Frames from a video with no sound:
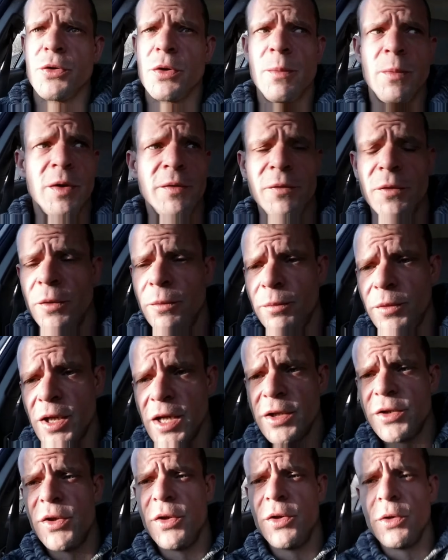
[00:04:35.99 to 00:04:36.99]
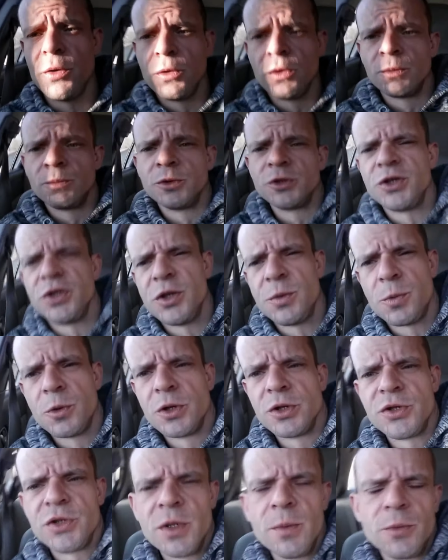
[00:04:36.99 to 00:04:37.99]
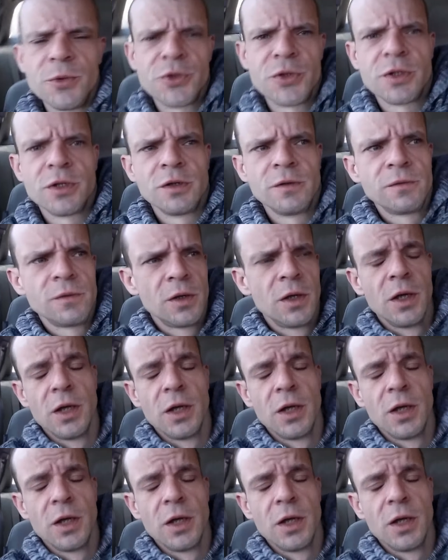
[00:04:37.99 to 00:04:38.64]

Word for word: so I'm going to have to text it to her, which is pretty simple stuff.